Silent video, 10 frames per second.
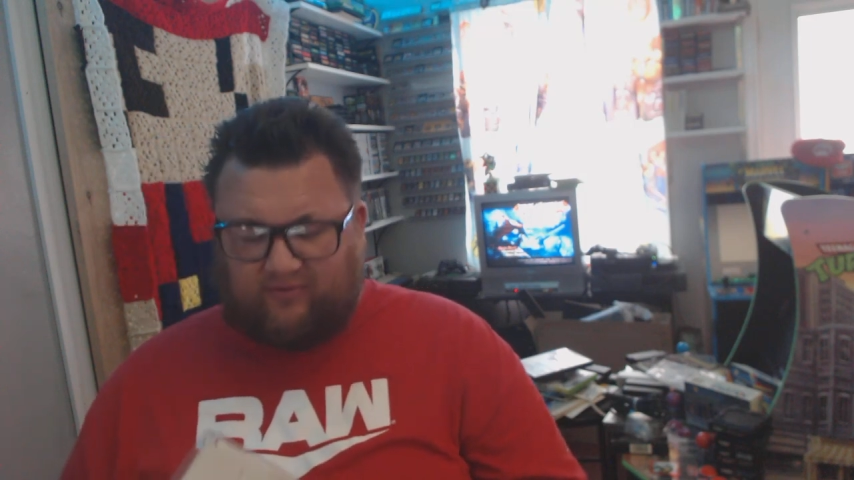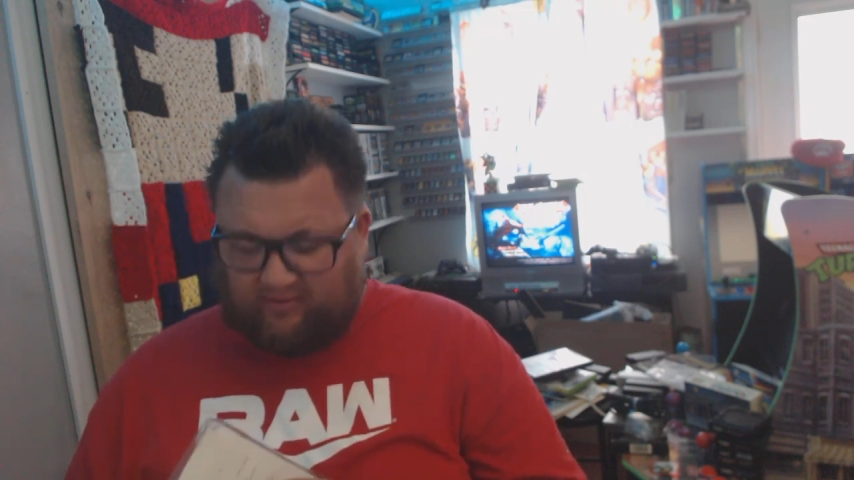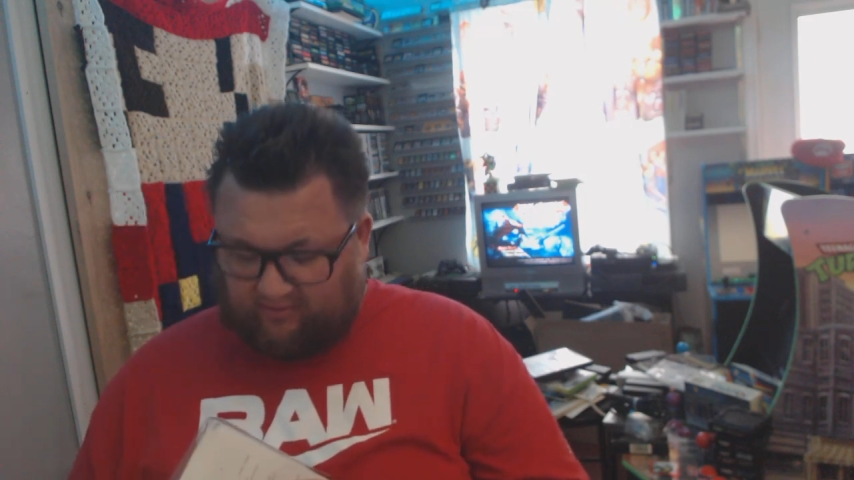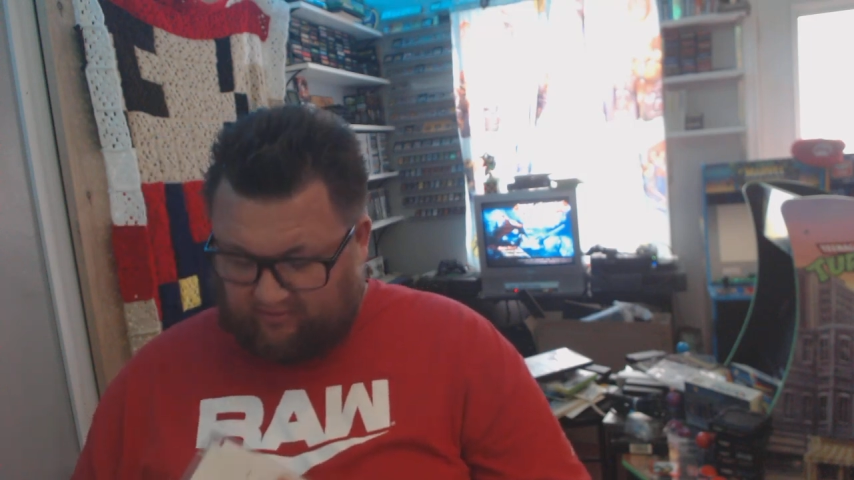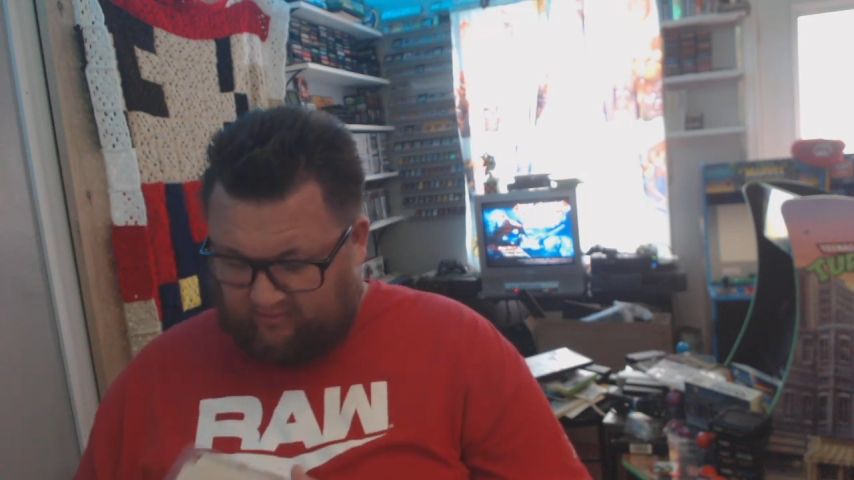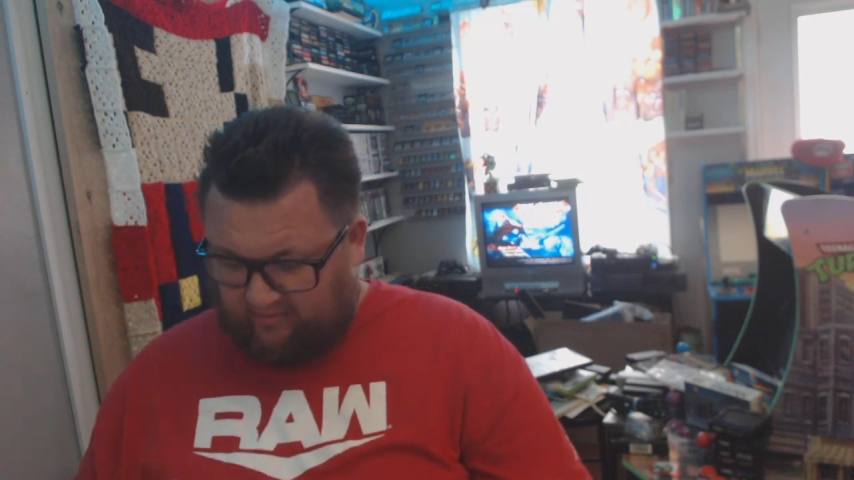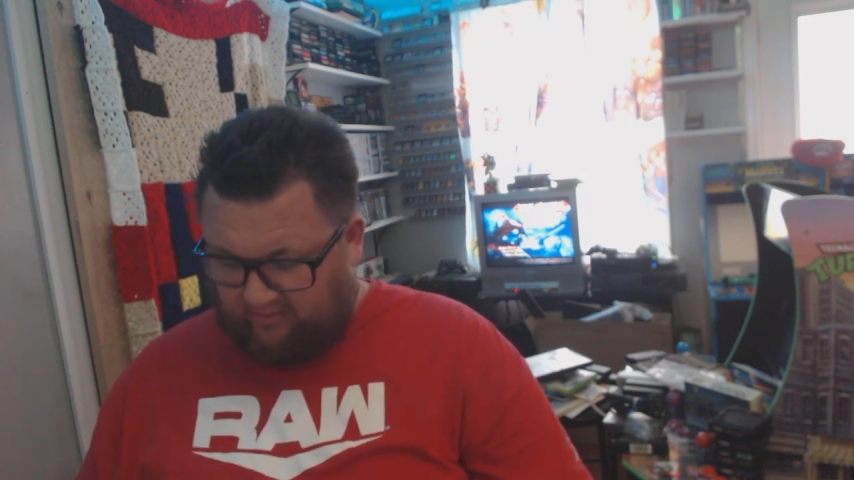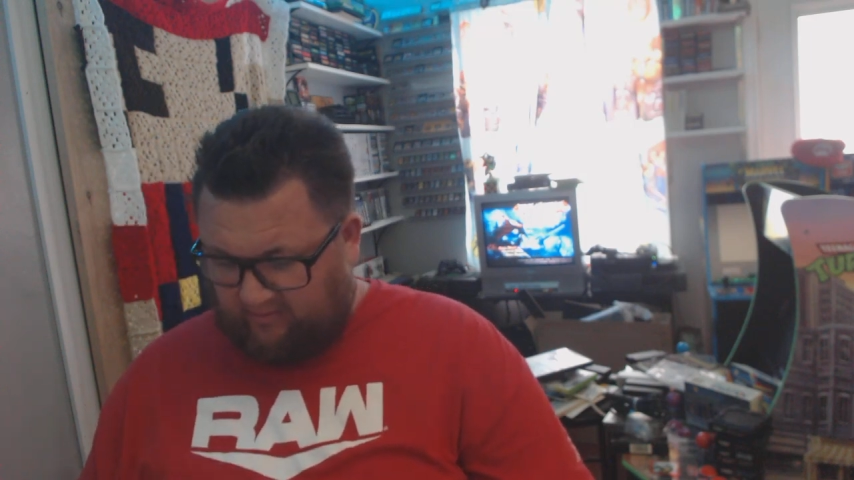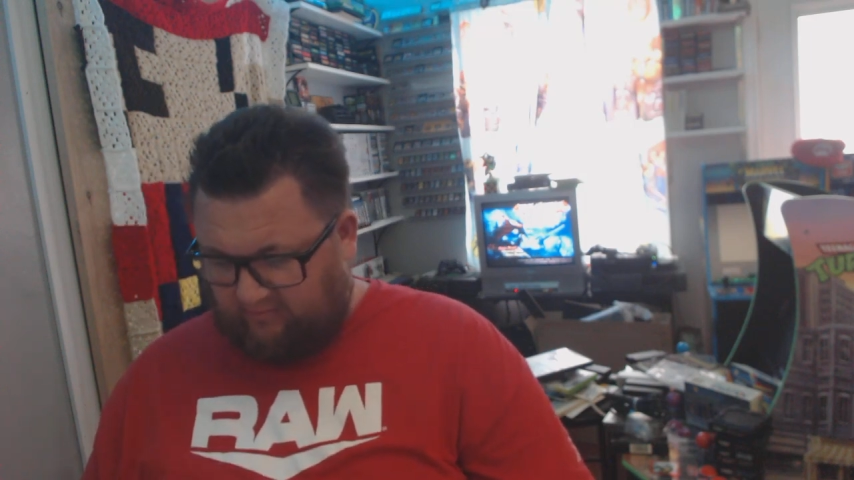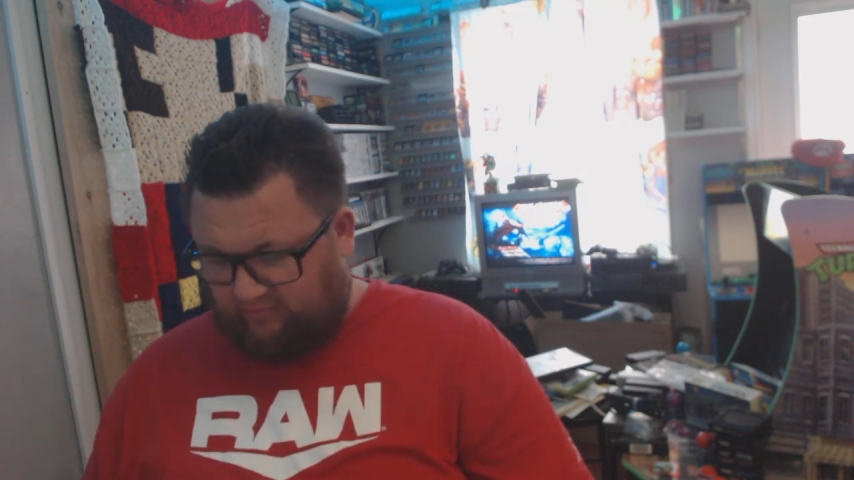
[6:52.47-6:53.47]
for
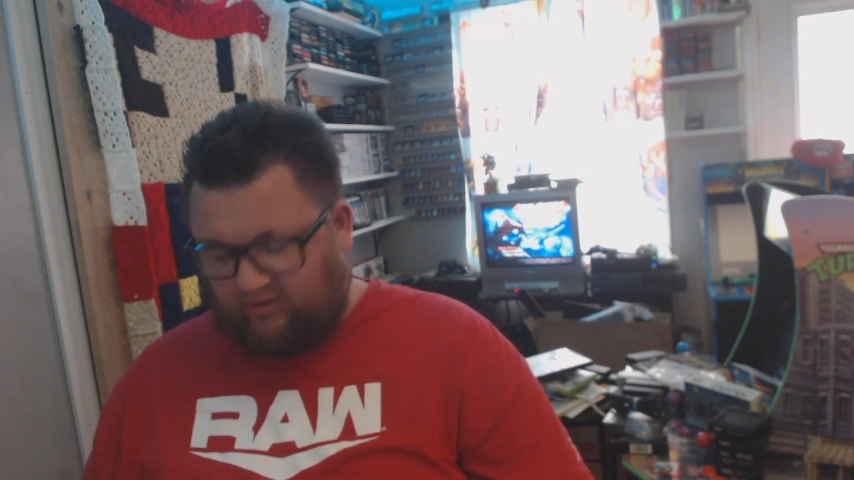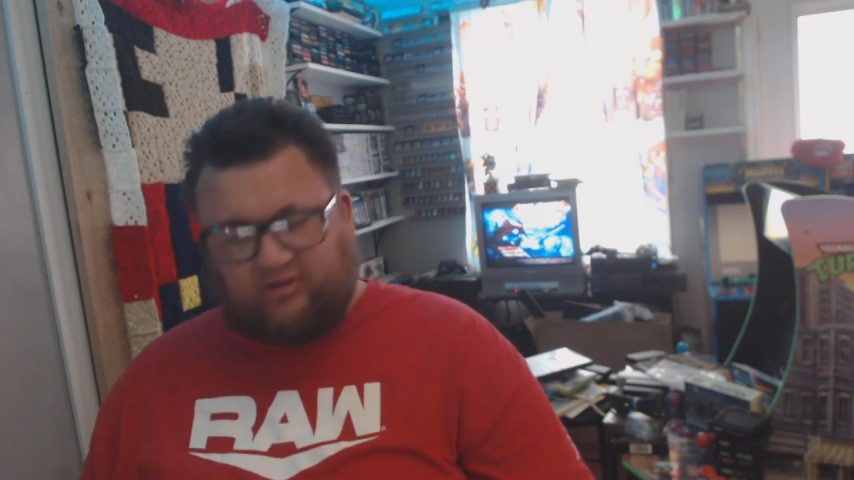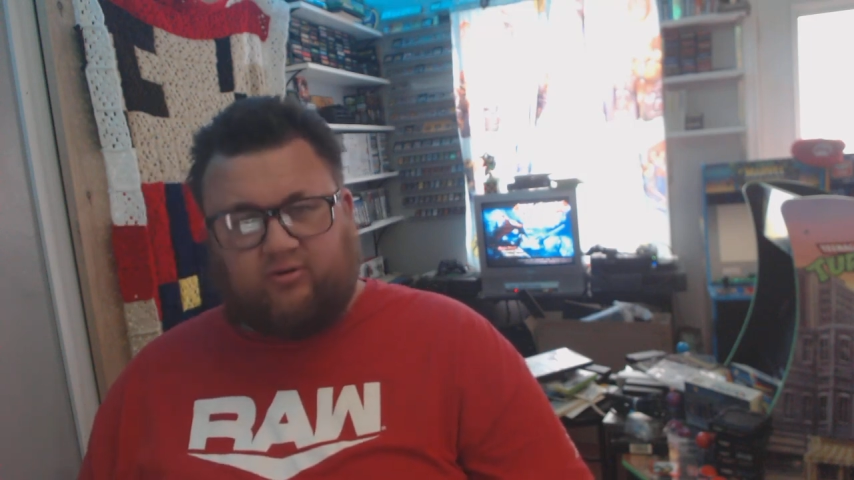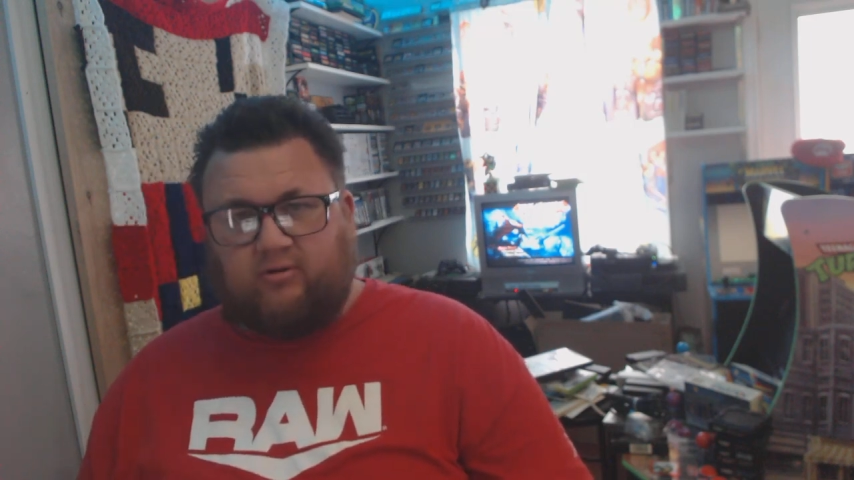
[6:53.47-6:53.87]
retro